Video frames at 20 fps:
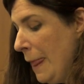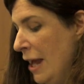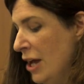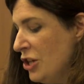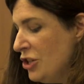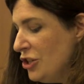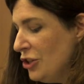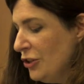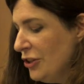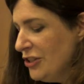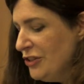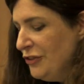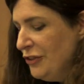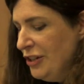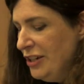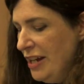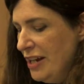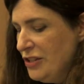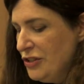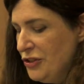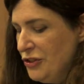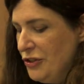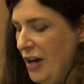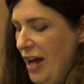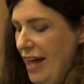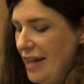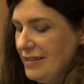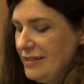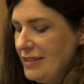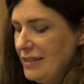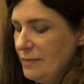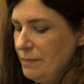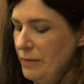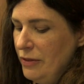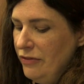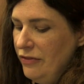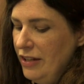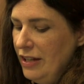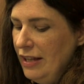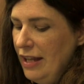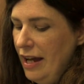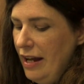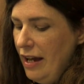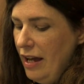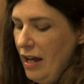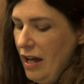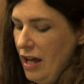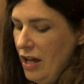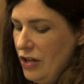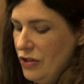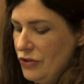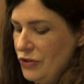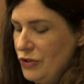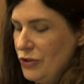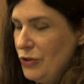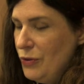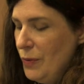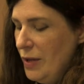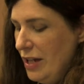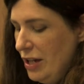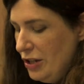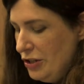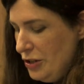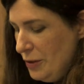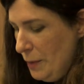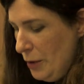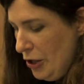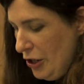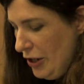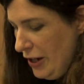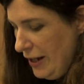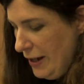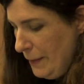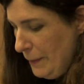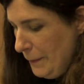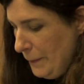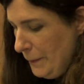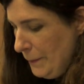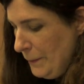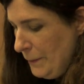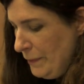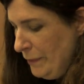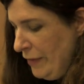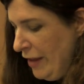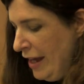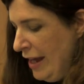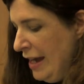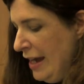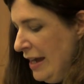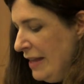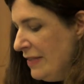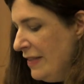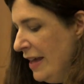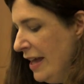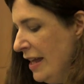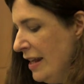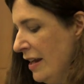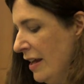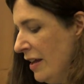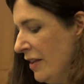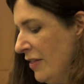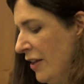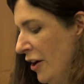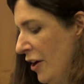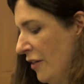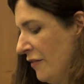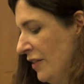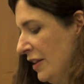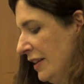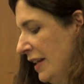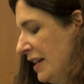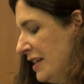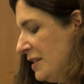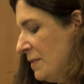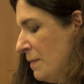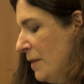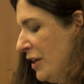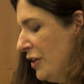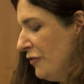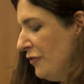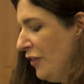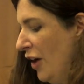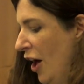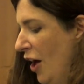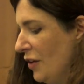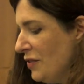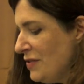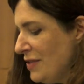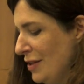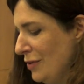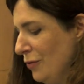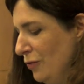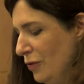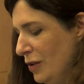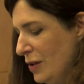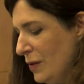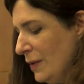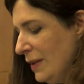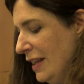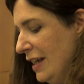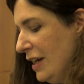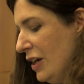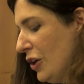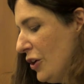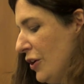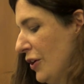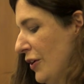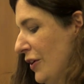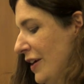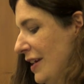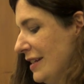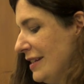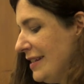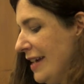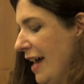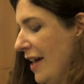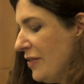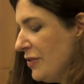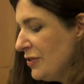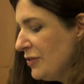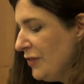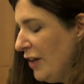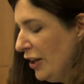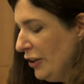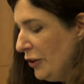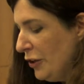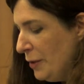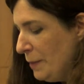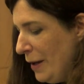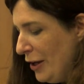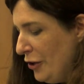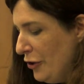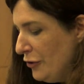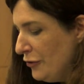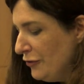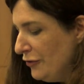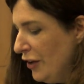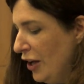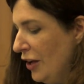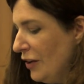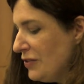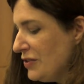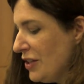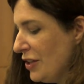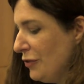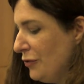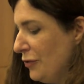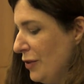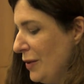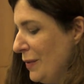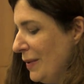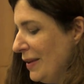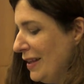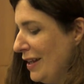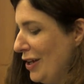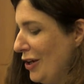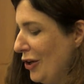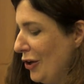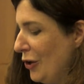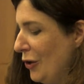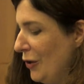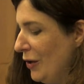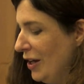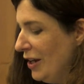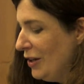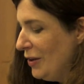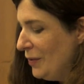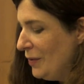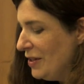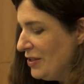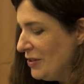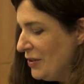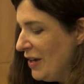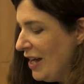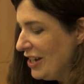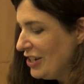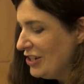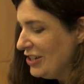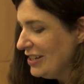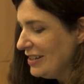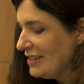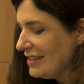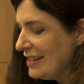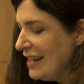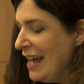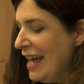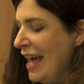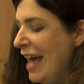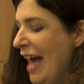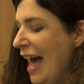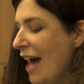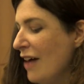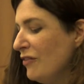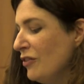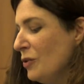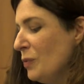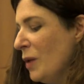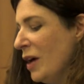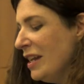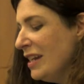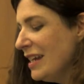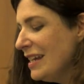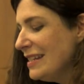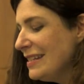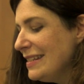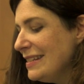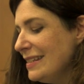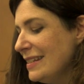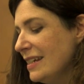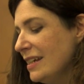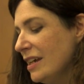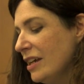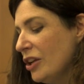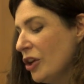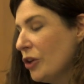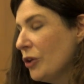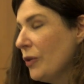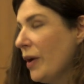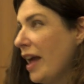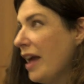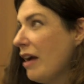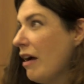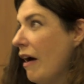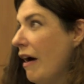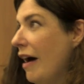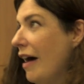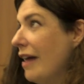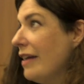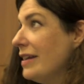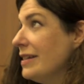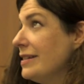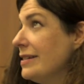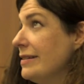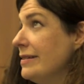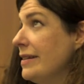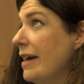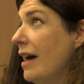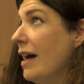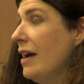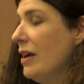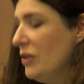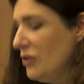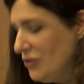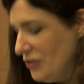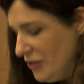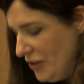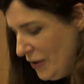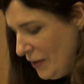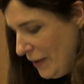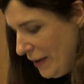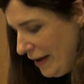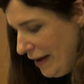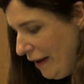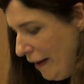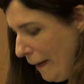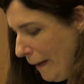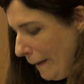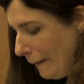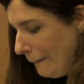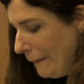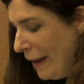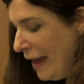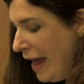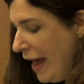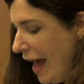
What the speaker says: She looks for a nice dress, but Violetta is too weak to party. Then there are Violetta's many false and frequently occurring deaths, followed by her false and frequently occurring resurrections. Everyone is singing, great God, to die so young.